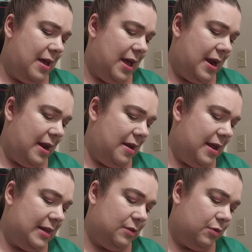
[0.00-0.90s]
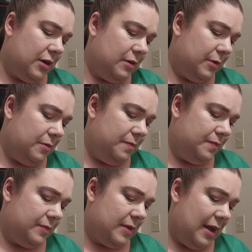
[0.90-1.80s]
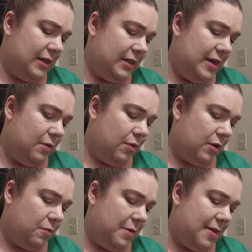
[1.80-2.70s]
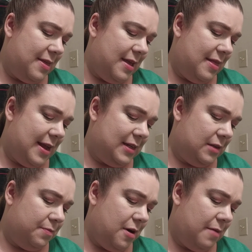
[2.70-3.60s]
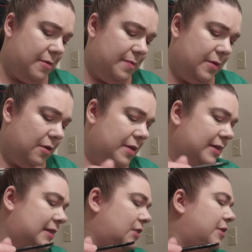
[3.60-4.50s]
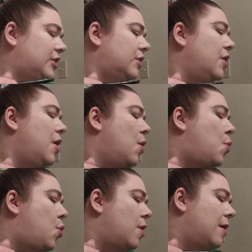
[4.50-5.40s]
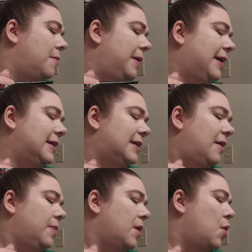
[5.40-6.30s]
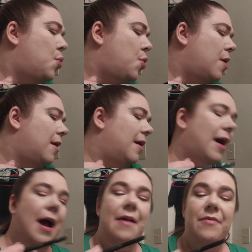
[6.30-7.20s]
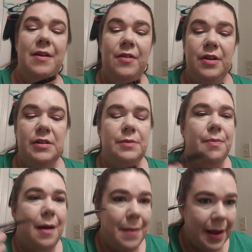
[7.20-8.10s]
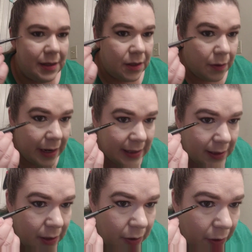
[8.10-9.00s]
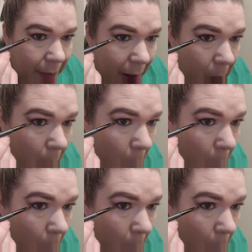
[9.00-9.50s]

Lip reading: And it's workable. I just need to work with it, and that's the problem, or the situation. Because I've never used a pomade, so it's new to me.